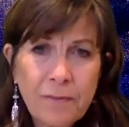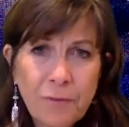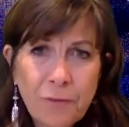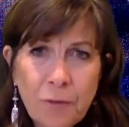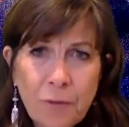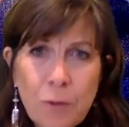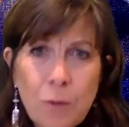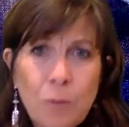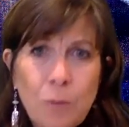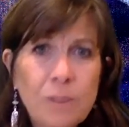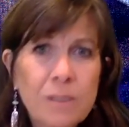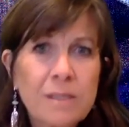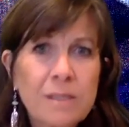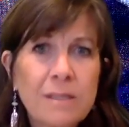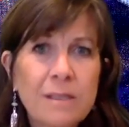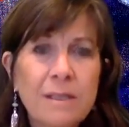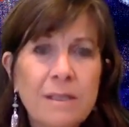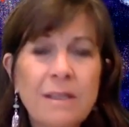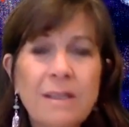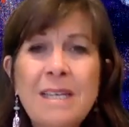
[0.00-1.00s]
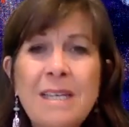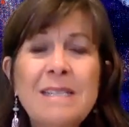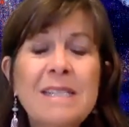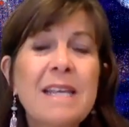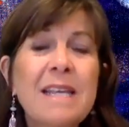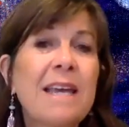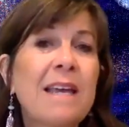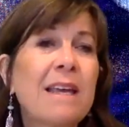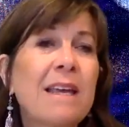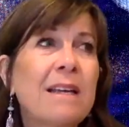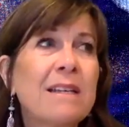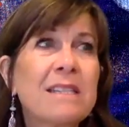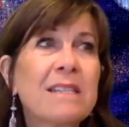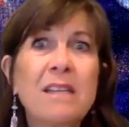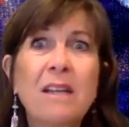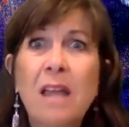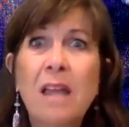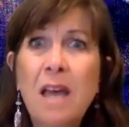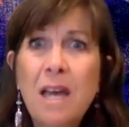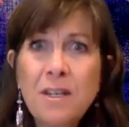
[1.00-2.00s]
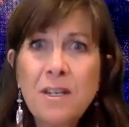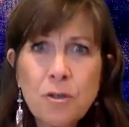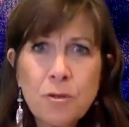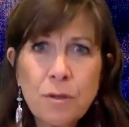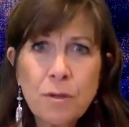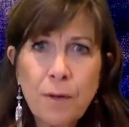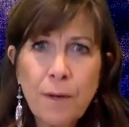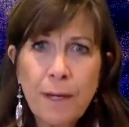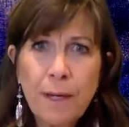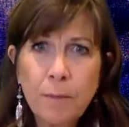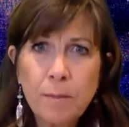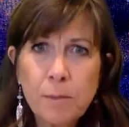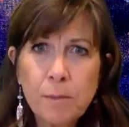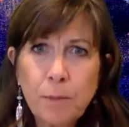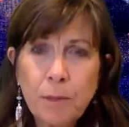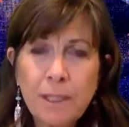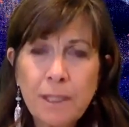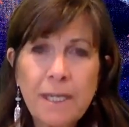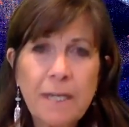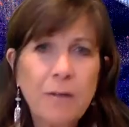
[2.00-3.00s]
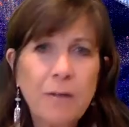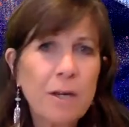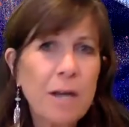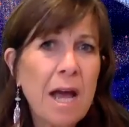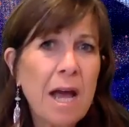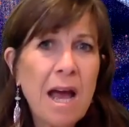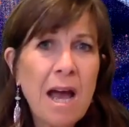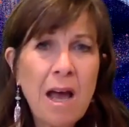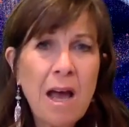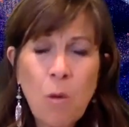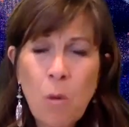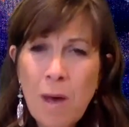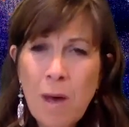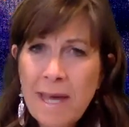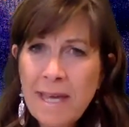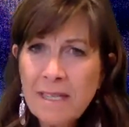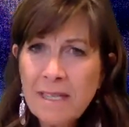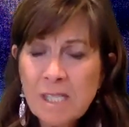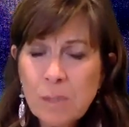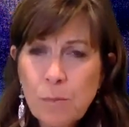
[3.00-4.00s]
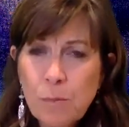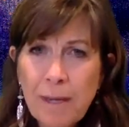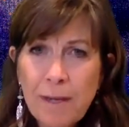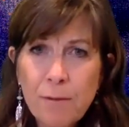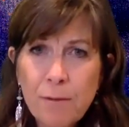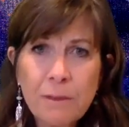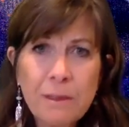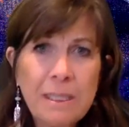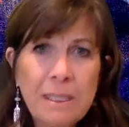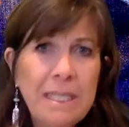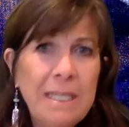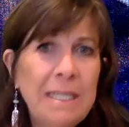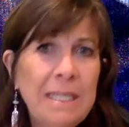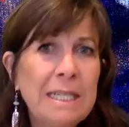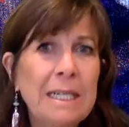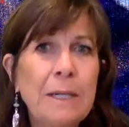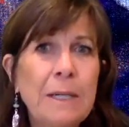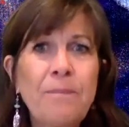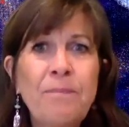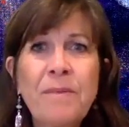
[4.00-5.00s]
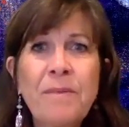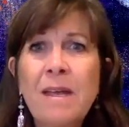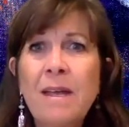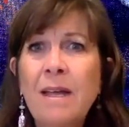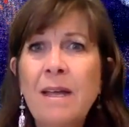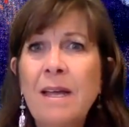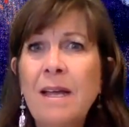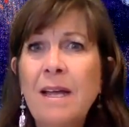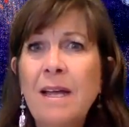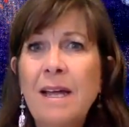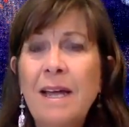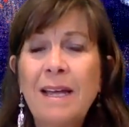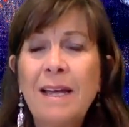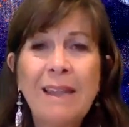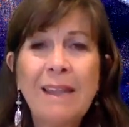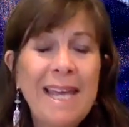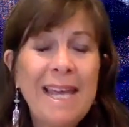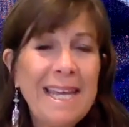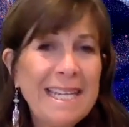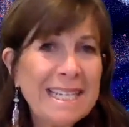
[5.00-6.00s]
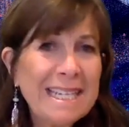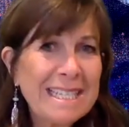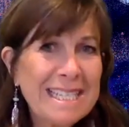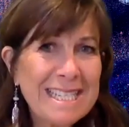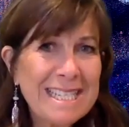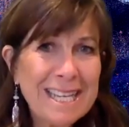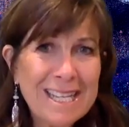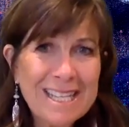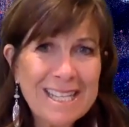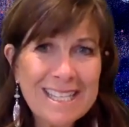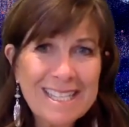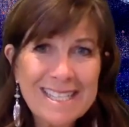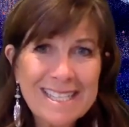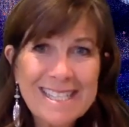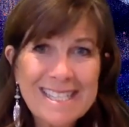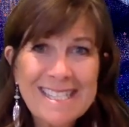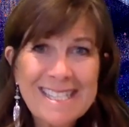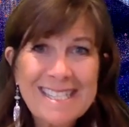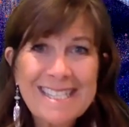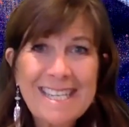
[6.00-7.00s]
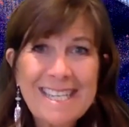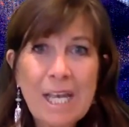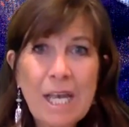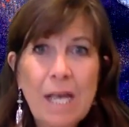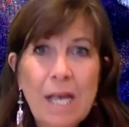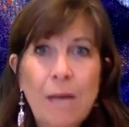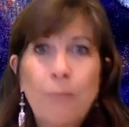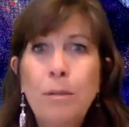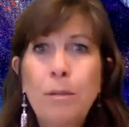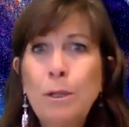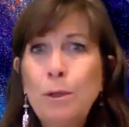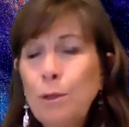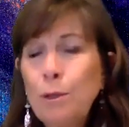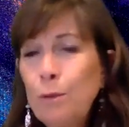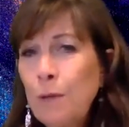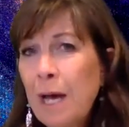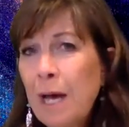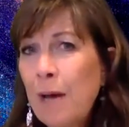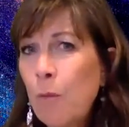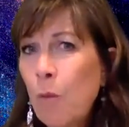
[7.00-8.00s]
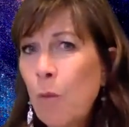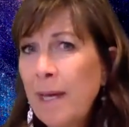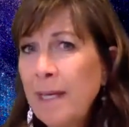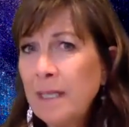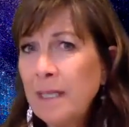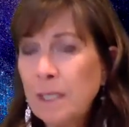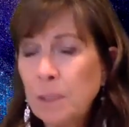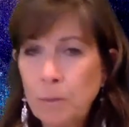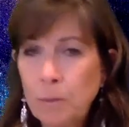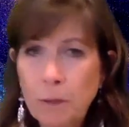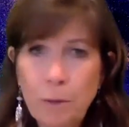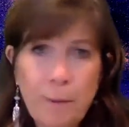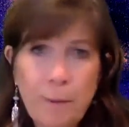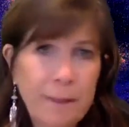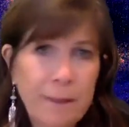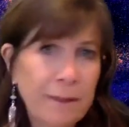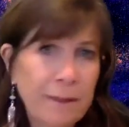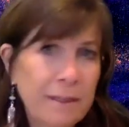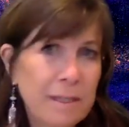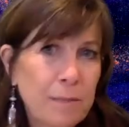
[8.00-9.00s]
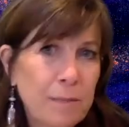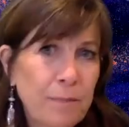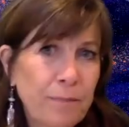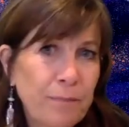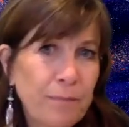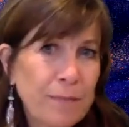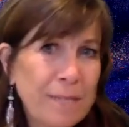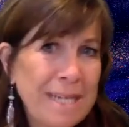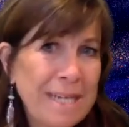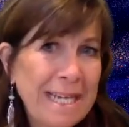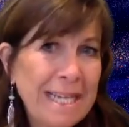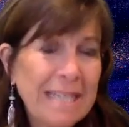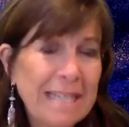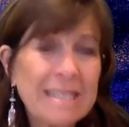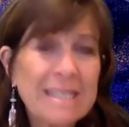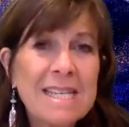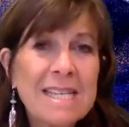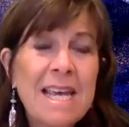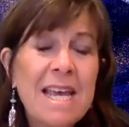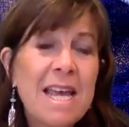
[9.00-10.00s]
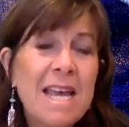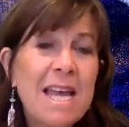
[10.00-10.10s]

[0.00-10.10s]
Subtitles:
fruits, things like cilantro helps pull it out. Hawaiian spirulina, Atlantic dulse, wild blueberries, bananas.